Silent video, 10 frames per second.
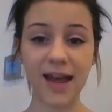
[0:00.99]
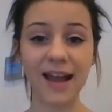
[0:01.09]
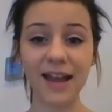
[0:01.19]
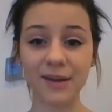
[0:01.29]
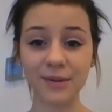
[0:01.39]

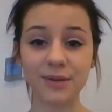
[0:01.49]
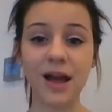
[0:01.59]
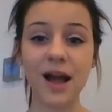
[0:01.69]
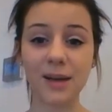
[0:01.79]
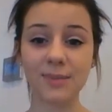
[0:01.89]
Hello,
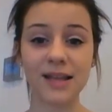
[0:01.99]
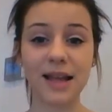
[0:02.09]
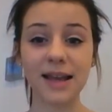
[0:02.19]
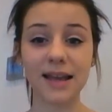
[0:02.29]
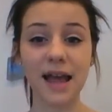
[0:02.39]
I'm
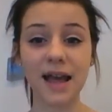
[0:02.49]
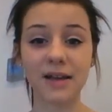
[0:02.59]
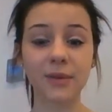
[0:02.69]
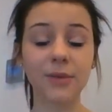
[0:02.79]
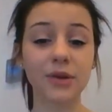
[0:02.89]
Sally
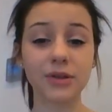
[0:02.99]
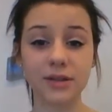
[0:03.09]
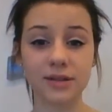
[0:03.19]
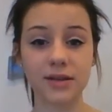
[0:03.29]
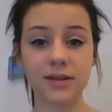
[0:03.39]
and I'm going to
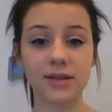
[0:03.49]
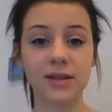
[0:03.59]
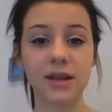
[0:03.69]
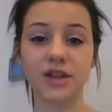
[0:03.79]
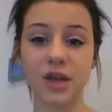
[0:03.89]
discuss the
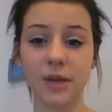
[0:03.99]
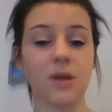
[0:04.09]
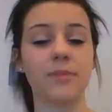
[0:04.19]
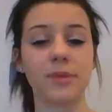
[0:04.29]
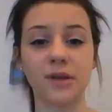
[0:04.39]
nature and
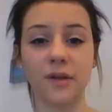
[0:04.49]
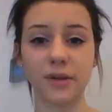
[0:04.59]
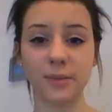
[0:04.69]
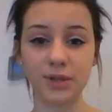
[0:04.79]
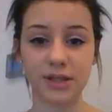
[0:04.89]
purpose of
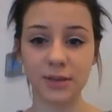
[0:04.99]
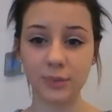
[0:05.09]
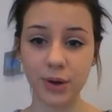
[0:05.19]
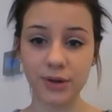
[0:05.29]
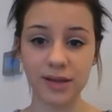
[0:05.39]
the budgeting
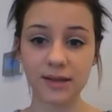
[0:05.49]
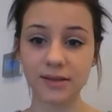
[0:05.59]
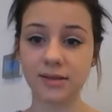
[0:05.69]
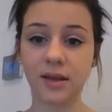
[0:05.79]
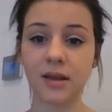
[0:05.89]

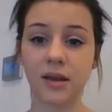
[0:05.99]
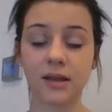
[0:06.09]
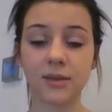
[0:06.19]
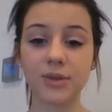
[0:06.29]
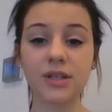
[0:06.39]
process.
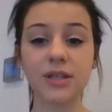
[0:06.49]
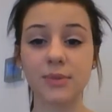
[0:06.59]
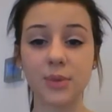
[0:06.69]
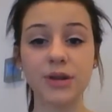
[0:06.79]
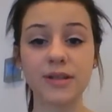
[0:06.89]
The
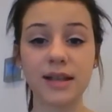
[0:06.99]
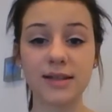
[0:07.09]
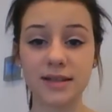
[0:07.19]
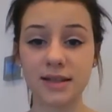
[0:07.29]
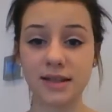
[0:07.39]
budgeting process
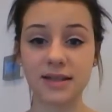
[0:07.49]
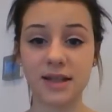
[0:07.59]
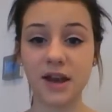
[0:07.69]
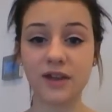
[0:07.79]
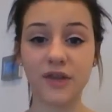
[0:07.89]
is
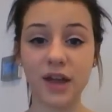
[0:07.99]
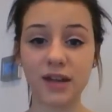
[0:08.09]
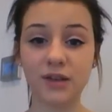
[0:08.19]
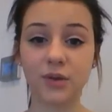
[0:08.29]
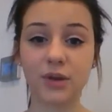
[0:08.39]
necessary for
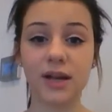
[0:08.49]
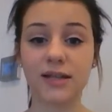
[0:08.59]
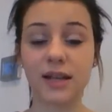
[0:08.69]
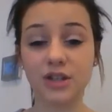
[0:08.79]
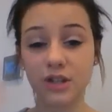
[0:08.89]
any
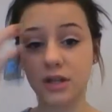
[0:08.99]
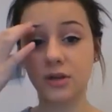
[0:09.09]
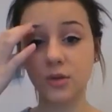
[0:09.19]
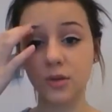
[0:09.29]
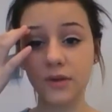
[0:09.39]
organisation
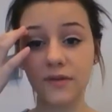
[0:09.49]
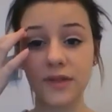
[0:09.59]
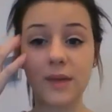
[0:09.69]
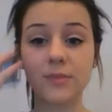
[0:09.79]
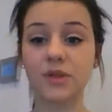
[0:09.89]
in order for
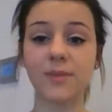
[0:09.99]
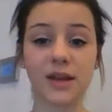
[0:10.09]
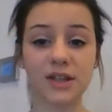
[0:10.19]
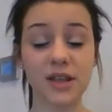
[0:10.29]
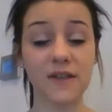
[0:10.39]
them to
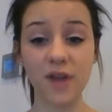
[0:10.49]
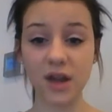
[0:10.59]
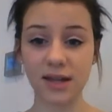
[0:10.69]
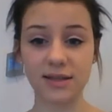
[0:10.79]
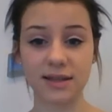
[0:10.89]
manage their
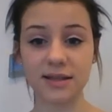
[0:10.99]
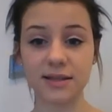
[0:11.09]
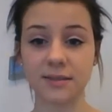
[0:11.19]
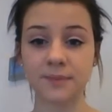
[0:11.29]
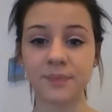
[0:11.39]

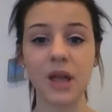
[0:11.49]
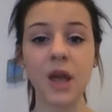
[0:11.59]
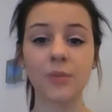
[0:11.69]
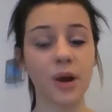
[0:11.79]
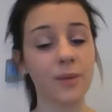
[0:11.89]
finances,
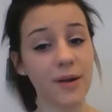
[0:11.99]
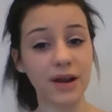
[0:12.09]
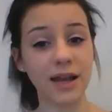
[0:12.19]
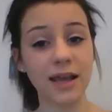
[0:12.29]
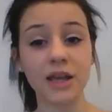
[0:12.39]

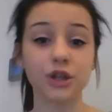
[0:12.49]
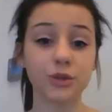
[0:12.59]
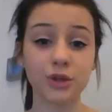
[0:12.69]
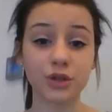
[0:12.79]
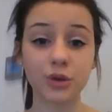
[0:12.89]
primarily
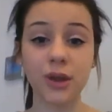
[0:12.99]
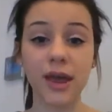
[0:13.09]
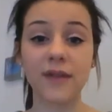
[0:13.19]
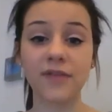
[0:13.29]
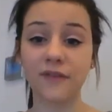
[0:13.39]
to ensure they
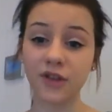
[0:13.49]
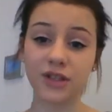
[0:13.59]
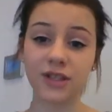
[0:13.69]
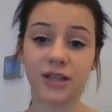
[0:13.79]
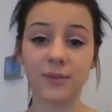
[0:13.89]
have the
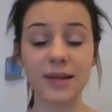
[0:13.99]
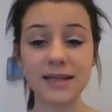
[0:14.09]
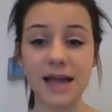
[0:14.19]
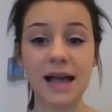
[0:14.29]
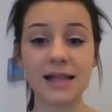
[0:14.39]
funds to
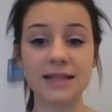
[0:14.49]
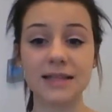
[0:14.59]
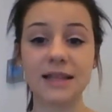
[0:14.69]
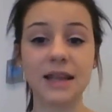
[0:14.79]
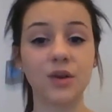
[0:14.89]
complete
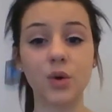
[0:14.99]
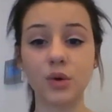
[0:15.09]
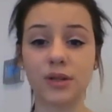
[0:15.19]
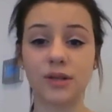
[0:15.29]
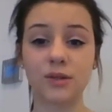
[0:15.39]
tasks in
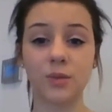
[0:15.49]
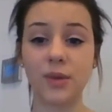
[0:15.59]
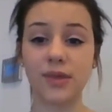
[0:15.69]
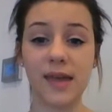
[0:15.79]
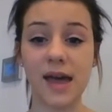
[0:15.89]
accordance
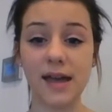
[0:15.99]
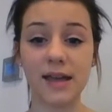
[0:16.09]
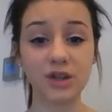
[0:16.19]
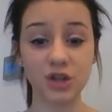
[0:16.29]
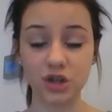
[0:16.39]
with their
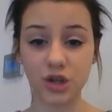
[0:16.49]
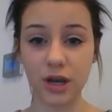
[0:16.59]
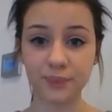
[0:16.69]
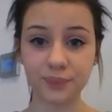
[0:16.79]
industry.